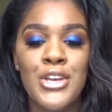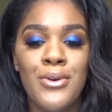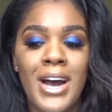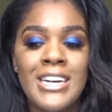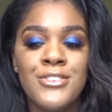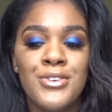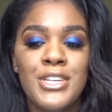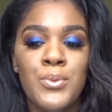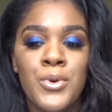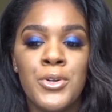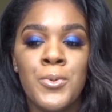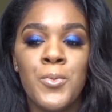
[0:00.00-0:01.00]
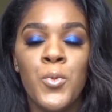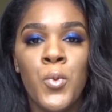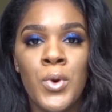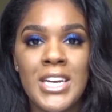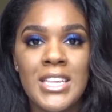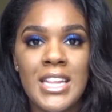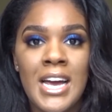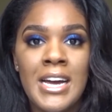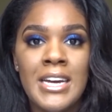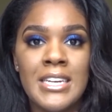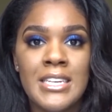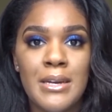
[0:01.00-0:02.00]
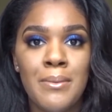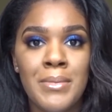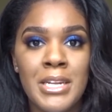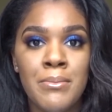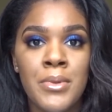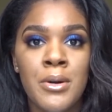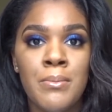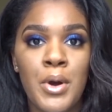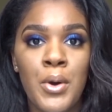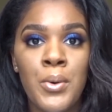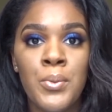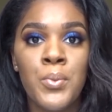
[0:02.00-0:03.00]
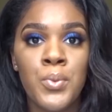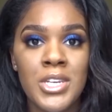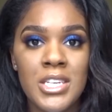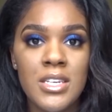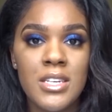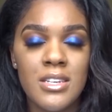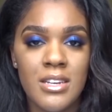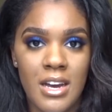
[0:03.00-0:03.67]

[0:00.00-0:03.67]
You actually want to wait like minimum a week